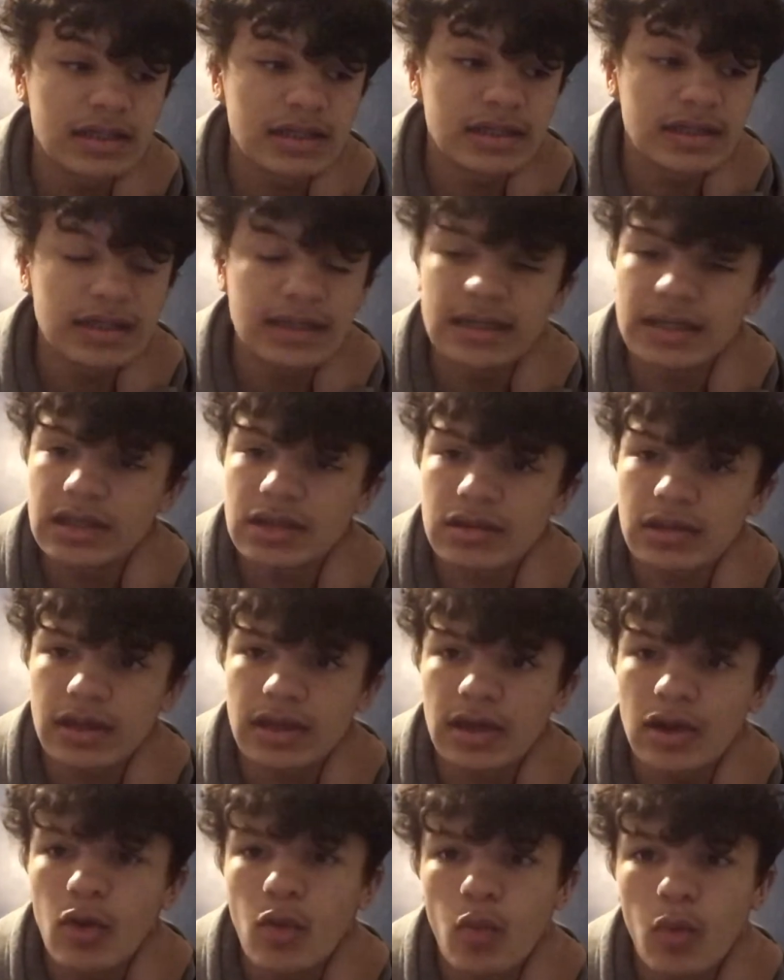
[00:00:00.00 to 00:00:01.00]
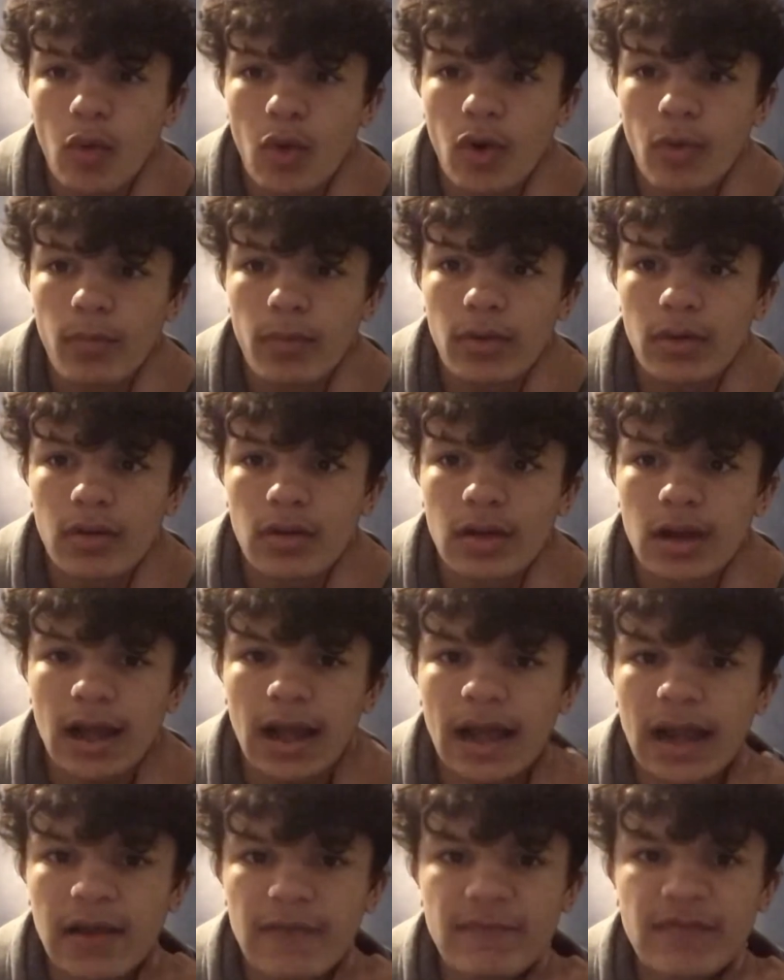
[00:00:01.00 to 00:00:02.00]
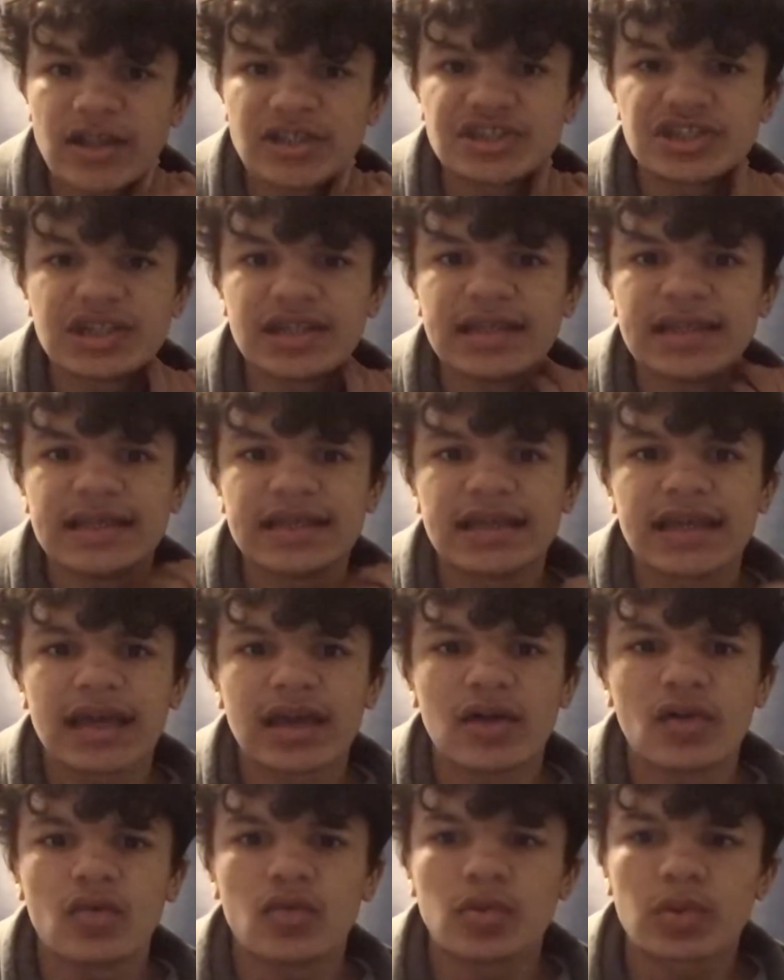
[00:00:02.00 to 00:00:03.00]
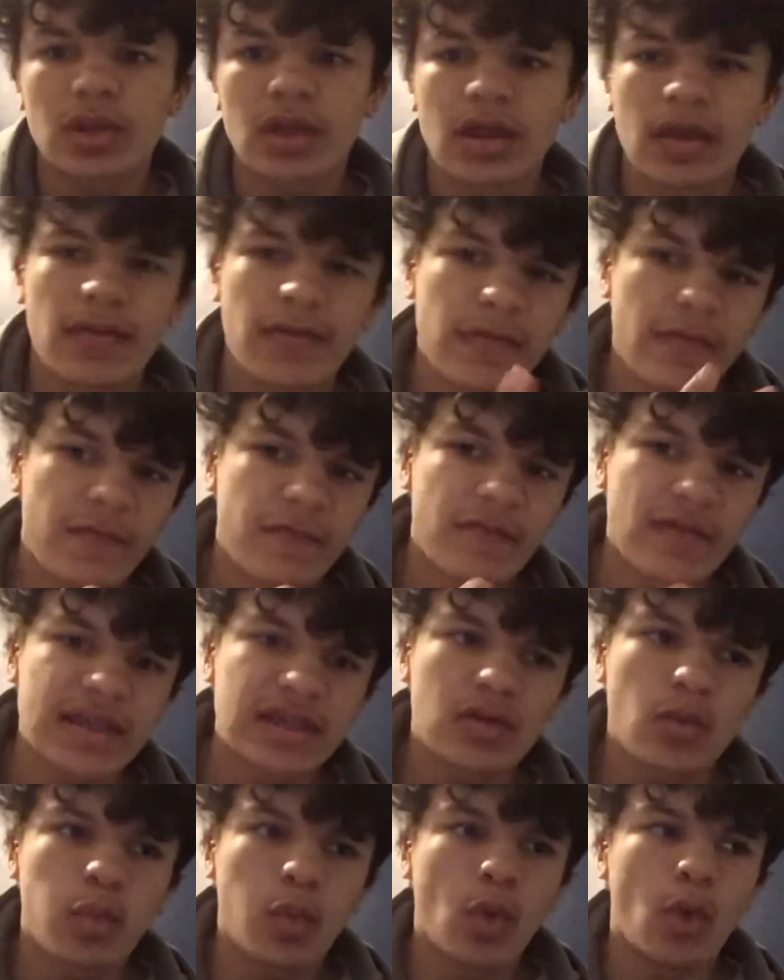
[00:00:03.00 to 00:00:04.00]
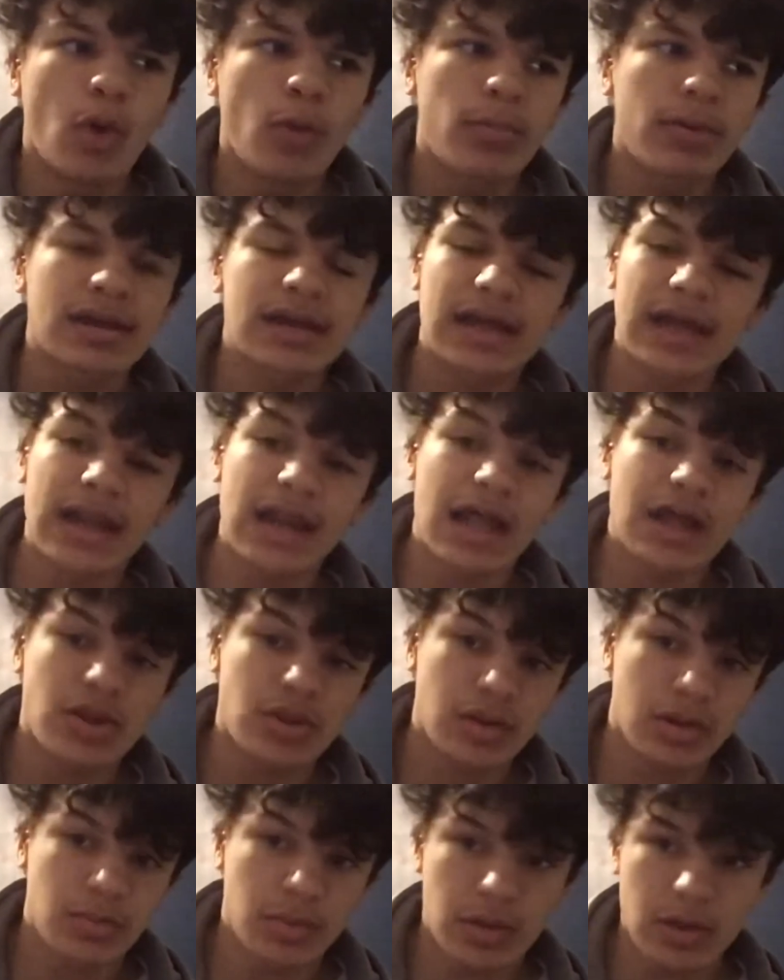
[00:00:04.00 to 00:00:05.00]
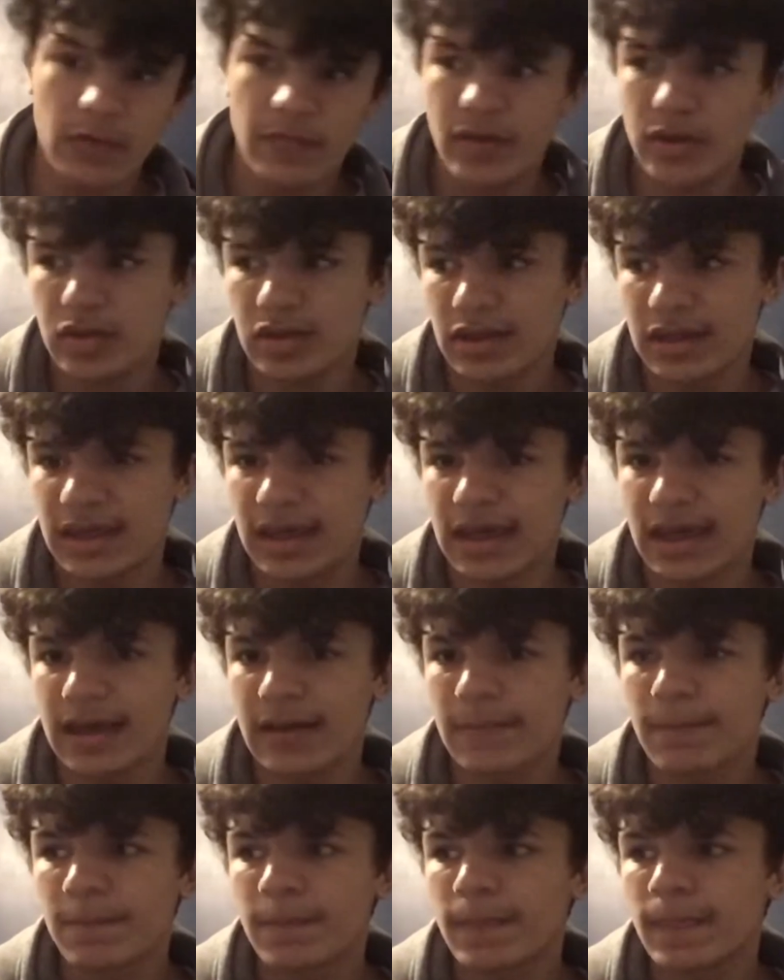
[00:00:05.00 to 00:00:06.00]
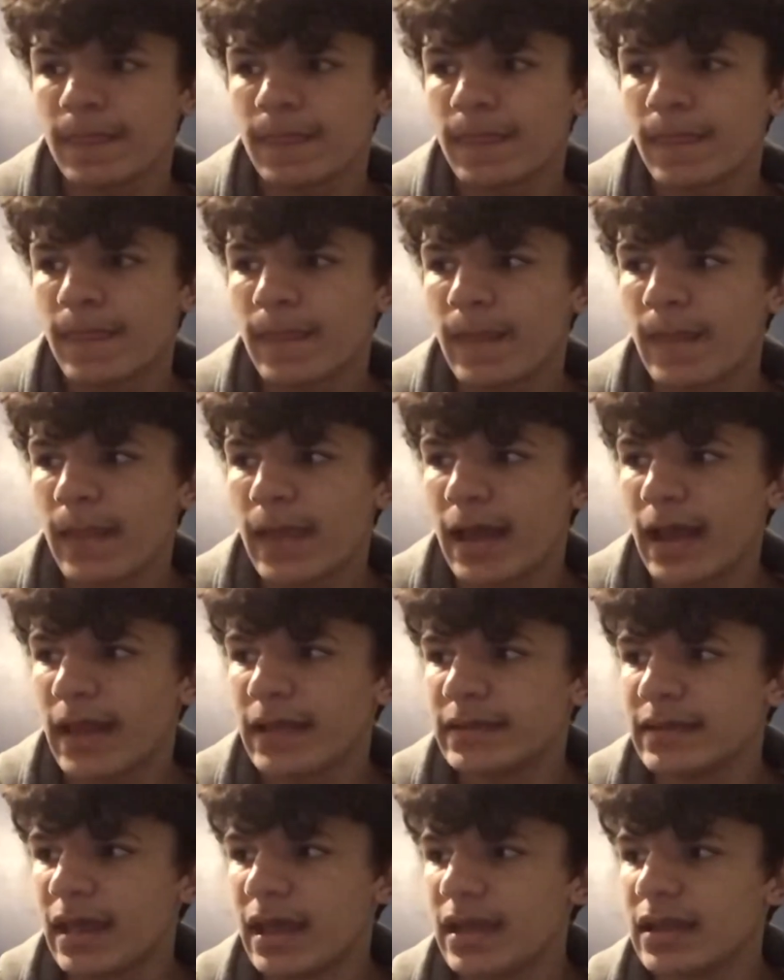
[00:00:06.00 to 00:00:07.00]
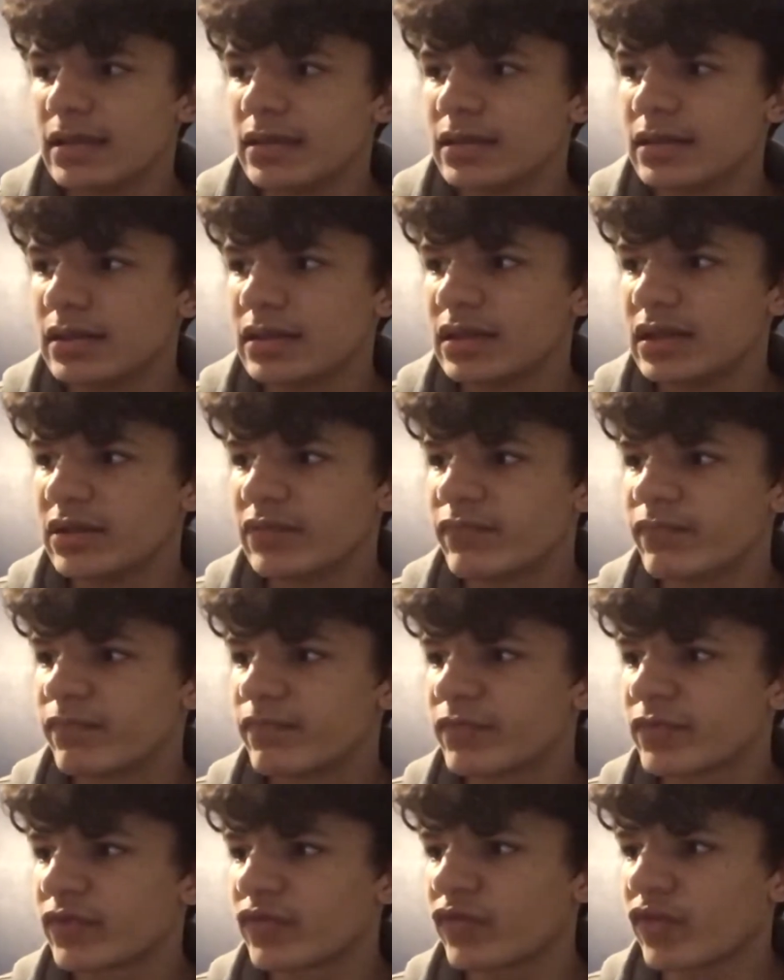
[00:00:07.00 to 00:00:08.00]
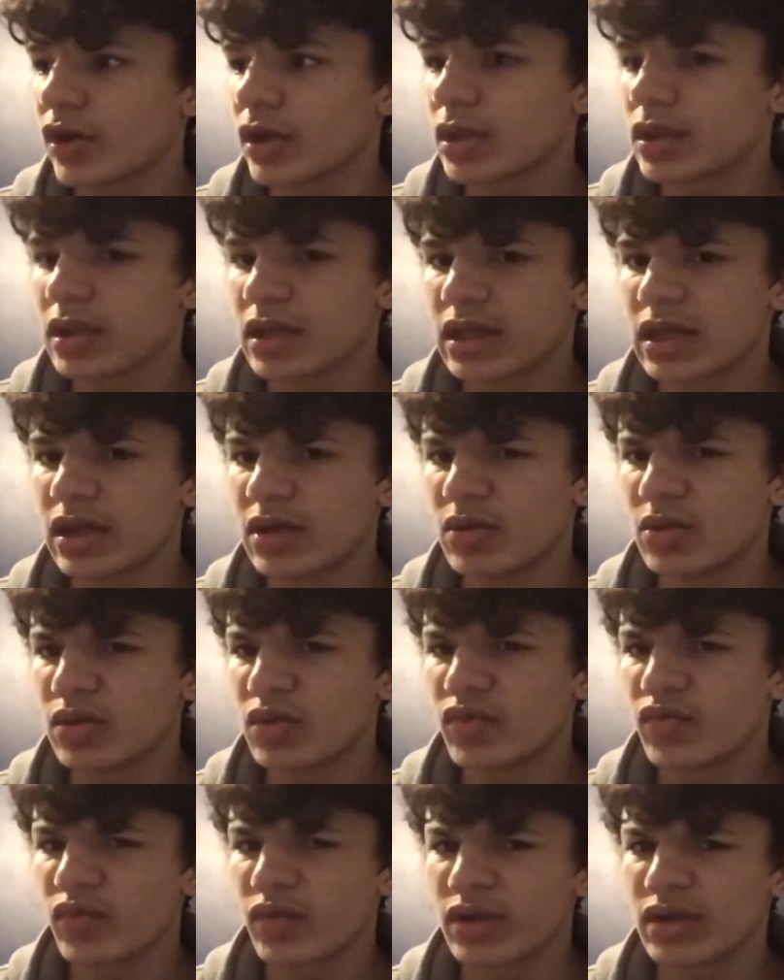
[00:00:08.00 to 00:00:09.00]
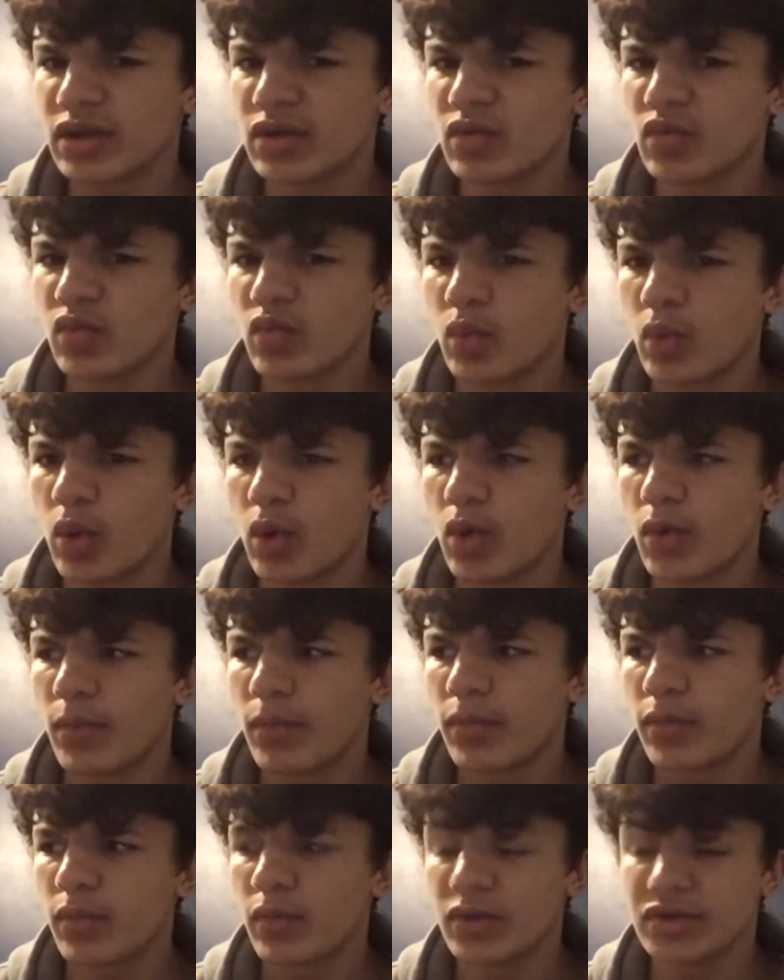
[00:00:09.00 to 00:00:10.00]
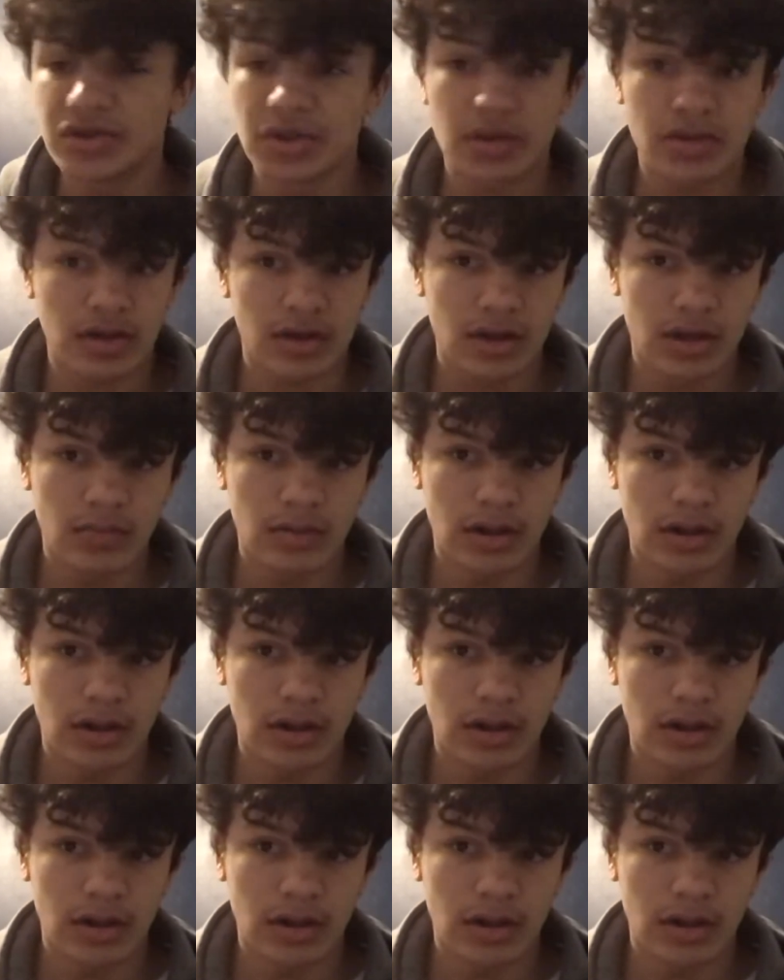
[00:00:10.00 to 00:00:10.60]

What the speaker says: he needs to kill Warp, and eventually he kills the fake Warp, classes himself as the king, and then he tries to kill the real Warp, which is KAIBA.